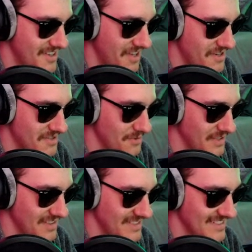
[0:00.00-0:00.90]
and
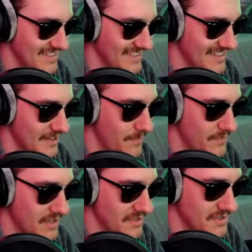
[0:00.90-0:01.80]
doing this again.
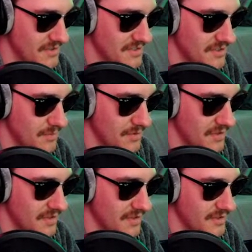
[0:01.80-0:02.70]
Got an associate's
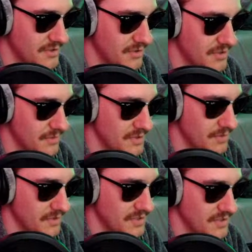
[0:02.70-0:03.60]
community college, went to music
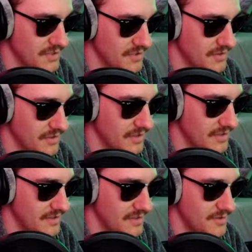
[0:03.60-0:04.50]
production engineering.
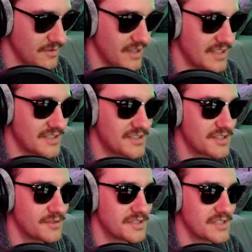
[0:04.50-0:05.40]
Dude, that's
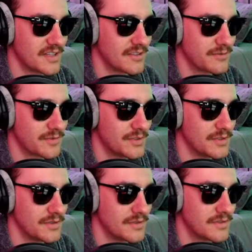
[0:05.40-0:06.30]
so sick. Good for
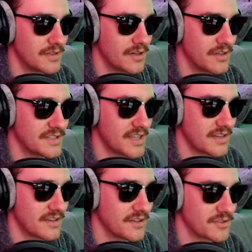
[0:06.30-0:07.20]
you. All right, is
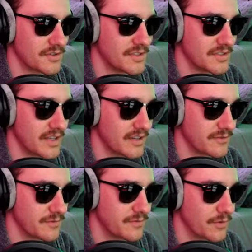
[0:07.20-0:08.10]
that going to turn into like
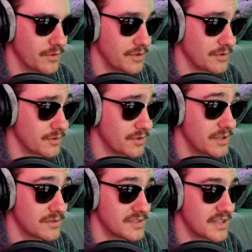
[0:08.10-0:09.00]
a 4-year
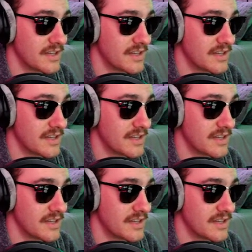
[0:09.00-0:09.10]
degree, or is